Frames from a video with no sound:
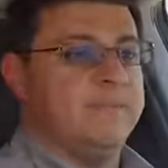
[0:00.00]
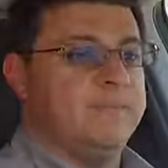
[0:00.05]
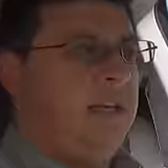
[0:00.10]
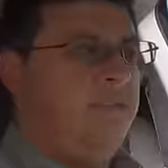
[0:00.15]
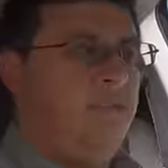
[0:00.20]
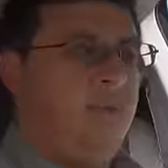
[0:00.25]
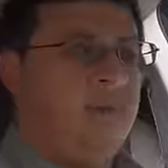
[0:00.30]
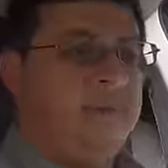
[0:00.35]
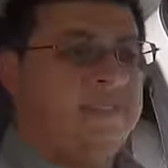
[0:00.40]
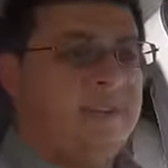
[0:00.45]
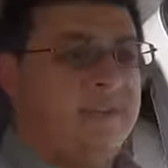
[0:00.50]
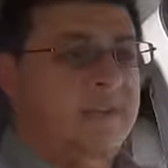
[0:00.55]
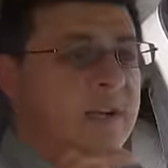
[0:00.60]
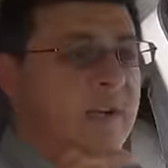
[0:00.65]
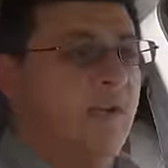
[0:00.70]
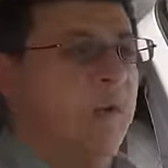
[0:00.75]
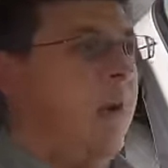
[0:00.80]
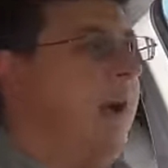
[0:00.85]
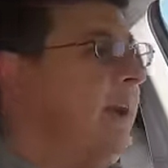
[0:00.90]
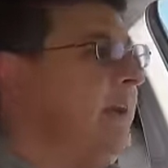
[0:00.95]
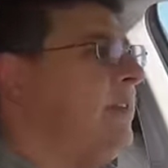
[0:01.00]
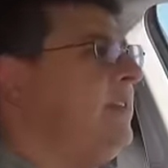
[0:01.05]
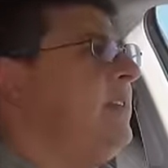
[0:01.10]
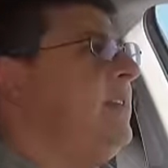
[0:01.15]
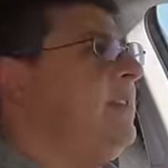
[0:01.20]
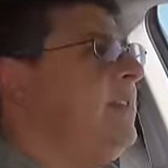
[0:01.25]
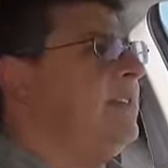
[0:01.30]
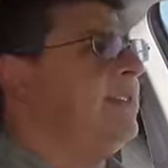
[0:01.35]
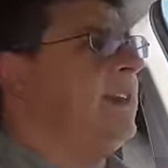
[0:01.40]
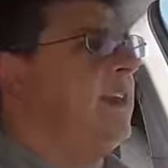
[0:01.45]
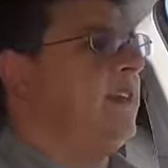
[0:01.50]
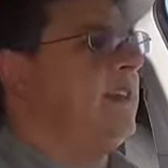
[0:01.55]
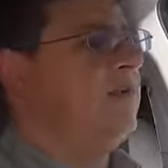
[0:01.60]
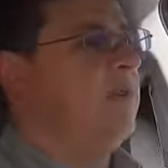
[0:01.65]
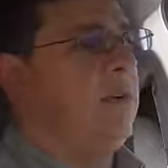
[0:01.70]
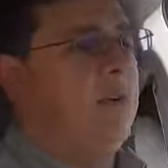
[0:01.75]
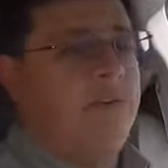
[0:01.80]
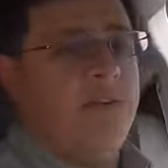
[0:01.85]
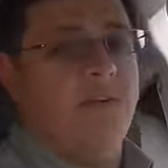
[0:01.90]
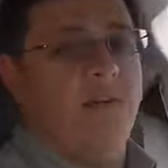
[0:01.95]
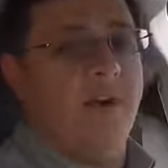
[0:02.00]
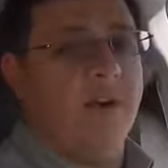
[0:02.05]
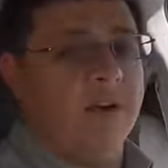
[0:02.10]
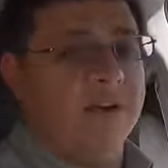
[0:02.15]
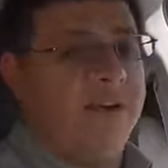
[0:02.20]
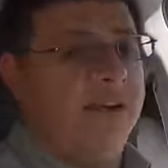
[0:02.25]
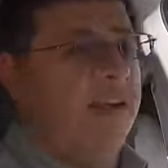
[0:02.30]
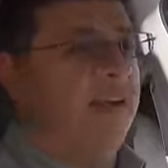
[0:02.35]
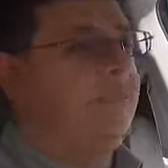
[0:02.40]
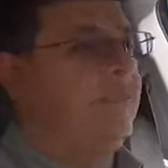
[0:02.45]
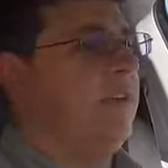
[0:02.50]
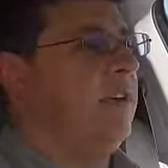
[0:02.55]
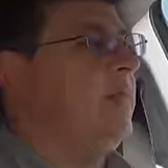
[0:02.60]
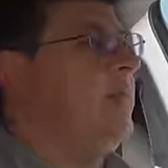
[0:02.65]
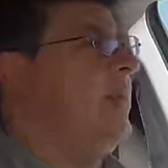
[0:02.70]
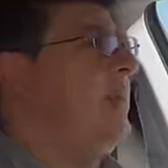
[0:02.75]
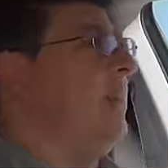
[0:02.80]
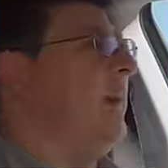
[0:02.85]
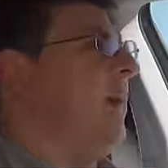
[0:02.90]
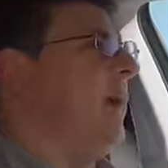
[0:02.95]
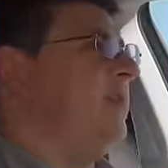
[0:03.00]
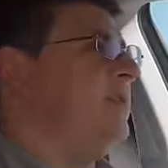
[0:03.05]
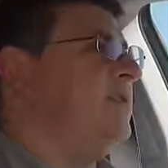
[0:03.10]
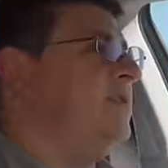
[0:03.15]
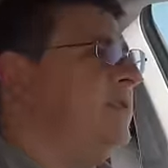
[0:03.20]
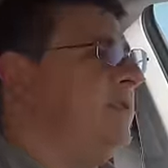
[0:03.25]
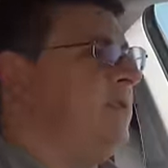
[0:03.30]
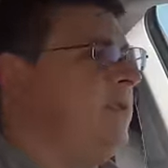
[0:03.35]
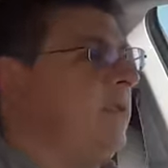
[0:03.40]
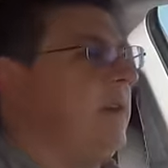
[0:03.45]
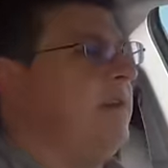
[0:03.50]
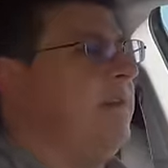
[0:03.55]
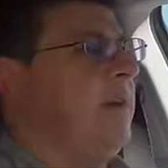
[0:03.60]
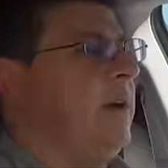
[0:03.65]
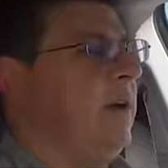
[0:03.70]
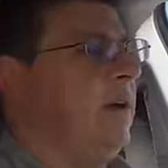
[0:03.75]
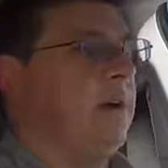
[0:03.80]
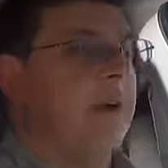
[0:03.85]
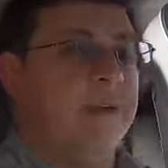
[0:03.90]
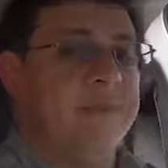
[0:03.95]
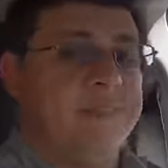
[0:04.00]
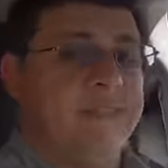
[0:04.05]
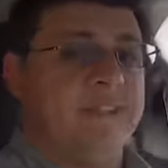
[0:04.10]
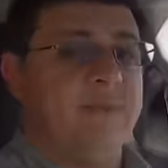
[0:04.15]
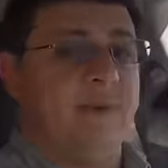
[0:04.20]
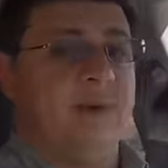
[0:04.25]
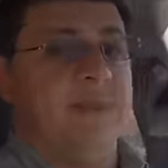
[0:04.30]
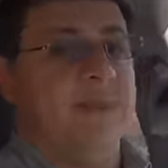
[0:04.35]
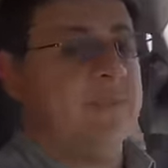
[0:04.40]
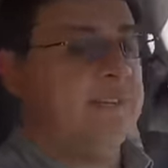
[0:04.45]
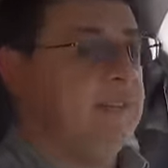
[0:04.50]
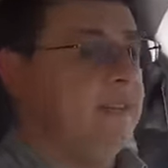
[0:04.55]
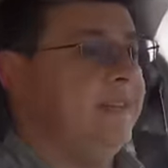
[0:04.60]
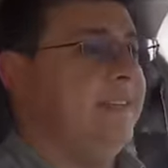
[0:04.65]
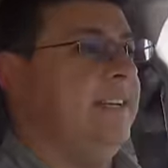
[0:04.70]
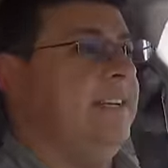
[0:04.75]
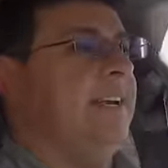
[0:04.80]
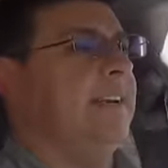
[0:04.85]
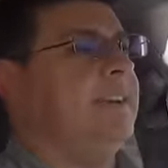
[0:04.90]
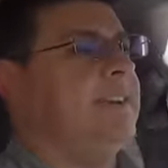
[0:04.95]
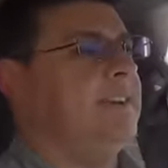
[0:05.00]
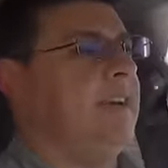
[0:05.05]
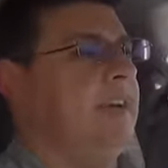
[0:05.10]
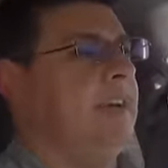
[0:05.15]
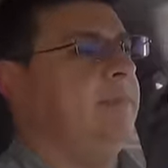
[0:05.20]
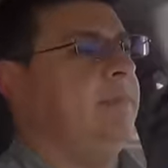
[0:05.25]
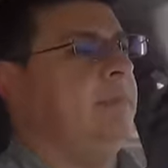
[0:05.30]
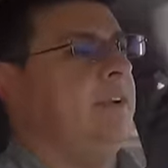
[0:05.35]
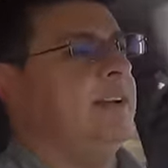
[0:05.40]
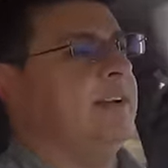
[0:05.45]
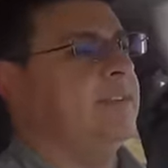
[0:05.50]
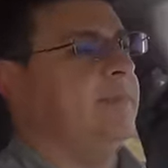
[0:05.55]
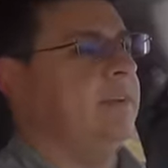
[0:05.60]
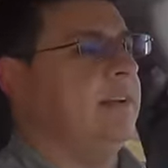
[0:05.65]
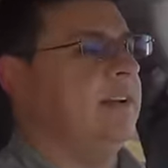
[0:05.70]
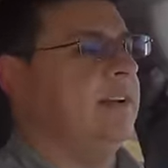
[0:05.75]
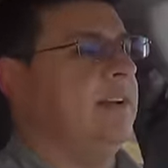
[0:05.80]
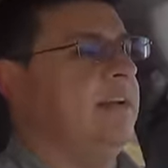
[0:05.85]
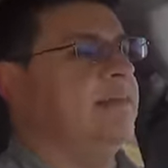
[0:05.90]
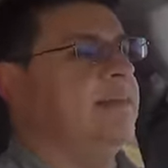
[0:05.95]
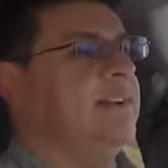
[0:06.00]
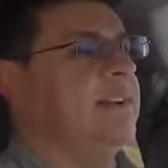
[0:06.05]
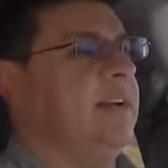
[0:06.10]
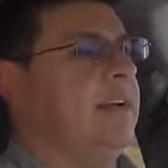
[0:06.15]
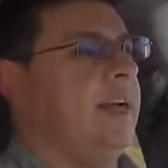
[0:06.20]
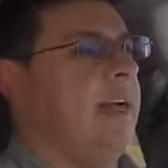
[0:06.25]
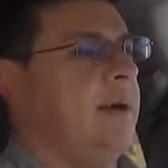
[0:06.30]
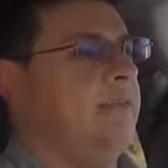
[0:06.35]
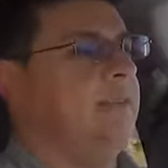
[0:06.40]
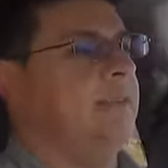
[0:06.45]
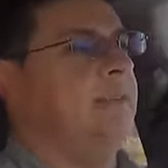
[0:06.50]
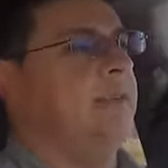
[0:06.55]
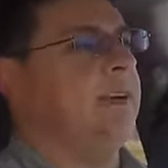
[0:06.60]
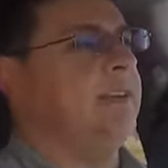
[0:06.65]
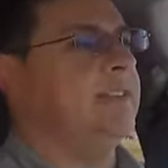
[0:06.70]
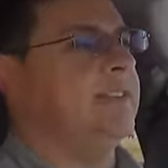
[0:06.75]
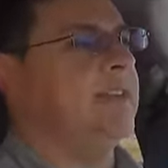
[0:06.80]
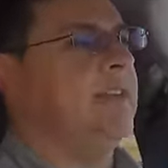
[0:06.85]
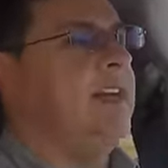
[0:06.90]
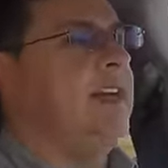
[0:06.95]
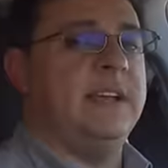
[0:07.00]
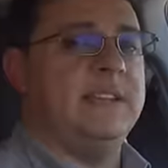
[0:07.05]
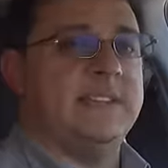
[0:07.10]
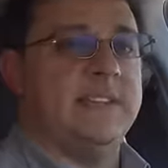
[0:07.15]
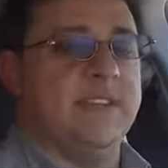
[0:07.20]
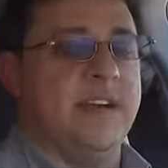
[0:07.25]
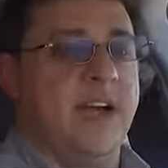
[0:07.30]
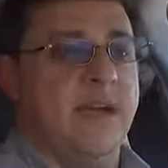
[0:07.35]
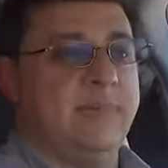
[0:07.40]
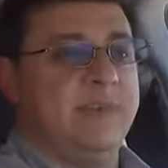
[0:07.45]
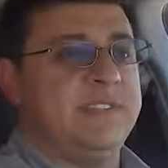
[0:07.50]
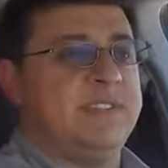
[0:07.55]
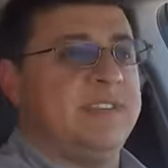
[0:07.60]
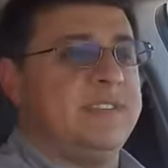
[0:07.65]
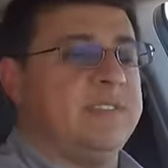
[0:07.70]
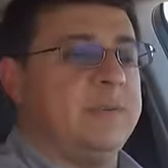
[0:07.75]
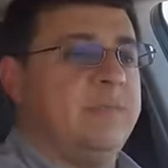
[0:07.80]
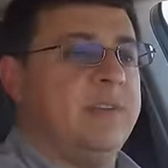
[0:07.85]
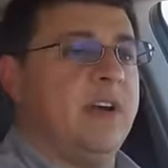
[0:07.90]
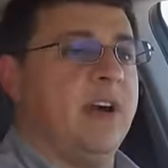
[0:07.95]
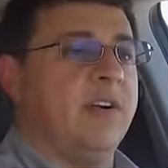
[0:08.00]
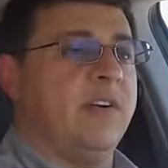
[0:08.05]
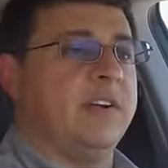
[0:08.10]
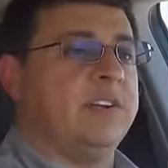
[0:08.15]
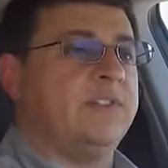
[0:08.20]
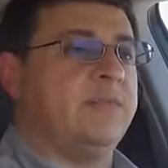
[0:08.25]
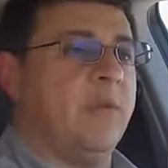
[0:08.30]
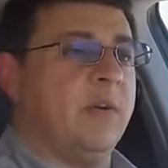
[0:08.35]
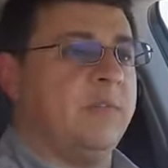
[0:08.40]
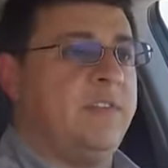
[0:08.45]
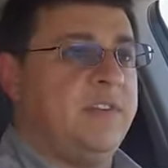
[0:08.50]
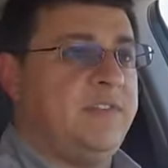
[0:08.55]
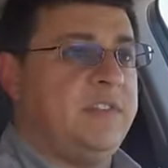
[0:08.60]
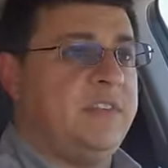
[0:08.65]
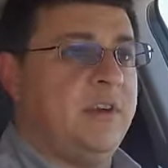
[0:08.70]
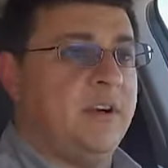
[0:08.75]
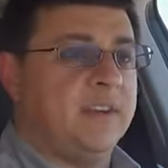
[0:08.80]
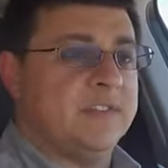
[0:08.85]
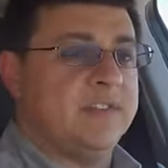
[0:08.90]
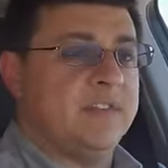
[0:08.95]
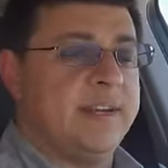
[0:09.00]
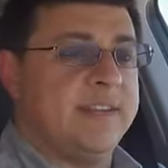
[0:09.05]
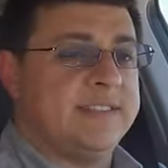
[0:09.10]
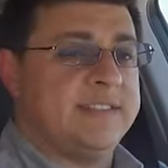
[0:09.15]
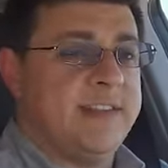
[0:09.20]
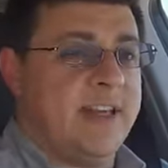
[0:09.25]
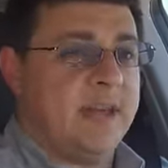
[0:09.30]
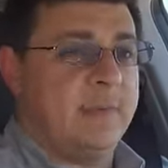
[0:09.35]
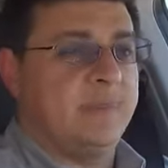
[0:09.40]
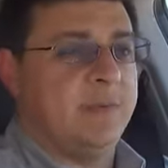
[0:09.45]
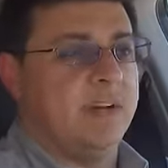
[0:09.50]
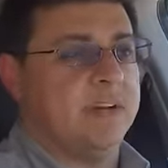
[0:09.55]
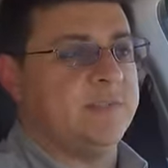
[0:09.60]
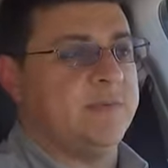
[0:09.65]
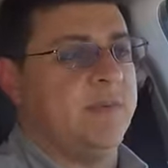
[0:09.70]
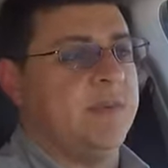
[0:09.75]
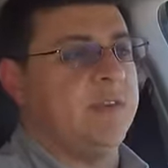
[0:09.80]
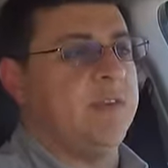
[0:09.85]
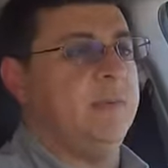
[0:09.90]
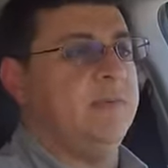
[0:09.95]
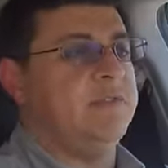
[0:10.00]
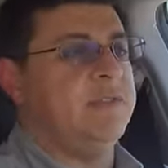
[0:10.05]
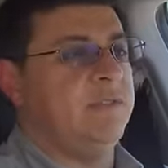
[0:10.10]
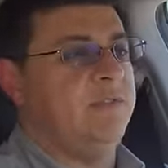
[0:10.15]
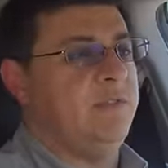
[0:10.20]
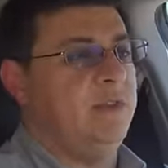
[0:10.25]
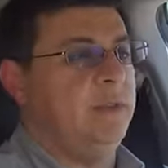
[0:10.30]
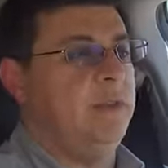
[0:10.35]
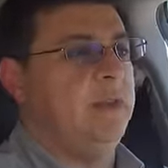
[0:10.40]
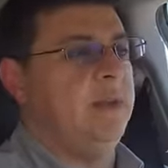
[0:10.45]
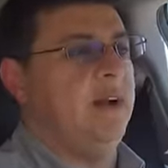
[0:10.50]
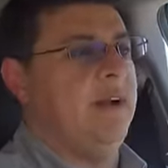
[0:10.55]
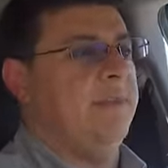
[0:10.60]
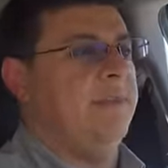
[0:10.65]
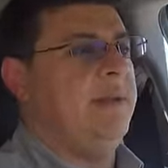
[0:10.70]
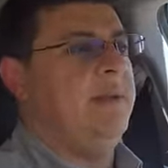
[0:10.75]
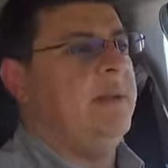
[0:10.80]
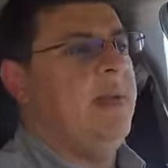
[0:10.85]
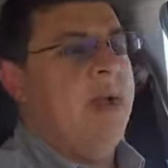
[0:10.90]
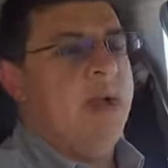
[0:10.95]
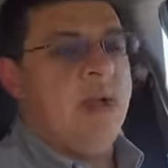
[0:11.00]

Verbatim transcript: If you want something quieter than this out on the road, you aren't going to have very many options in North America, and that's why this certainly gets an A plus when it comes to the cabin noise. Thanks to the hybrid system, the RX 450 also gets an A plus when it comes to fuel economy.